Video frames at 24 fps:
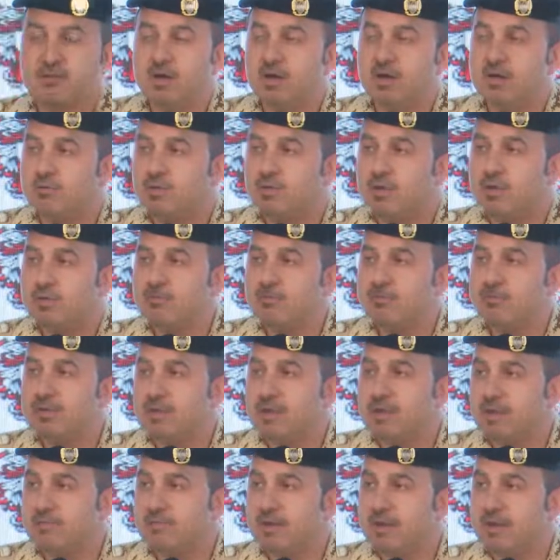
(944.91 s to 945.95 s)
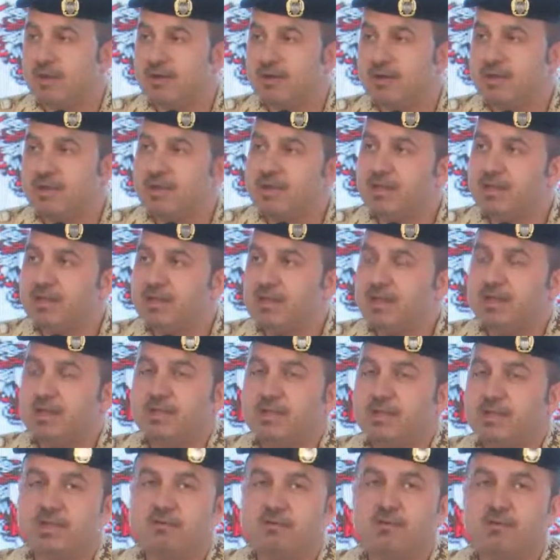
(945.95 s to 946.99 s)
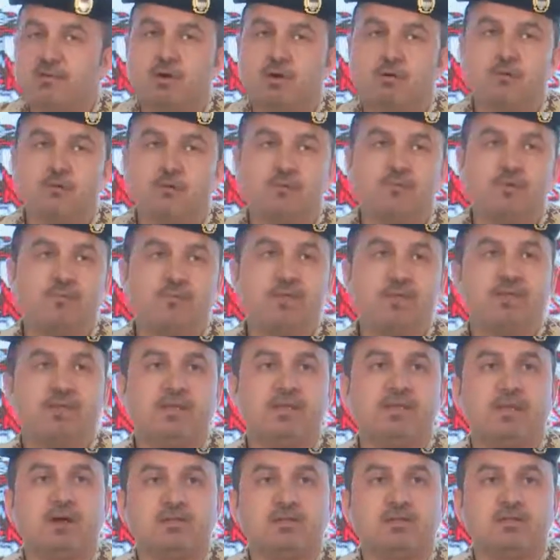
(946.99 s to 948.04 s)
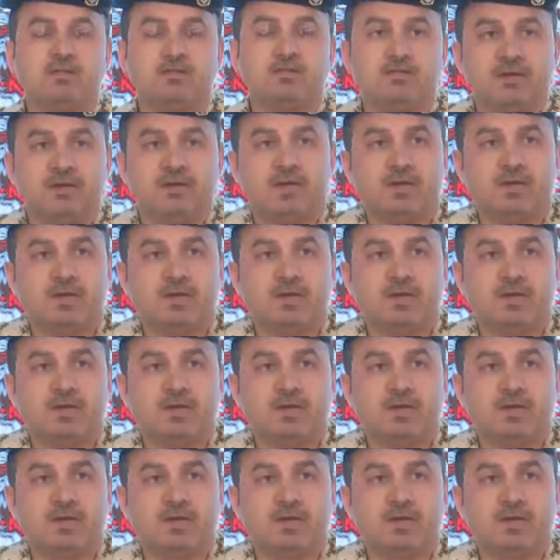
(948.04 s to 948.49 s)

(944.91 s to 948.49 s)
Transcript: everyone to take the vaccines because Bahrain,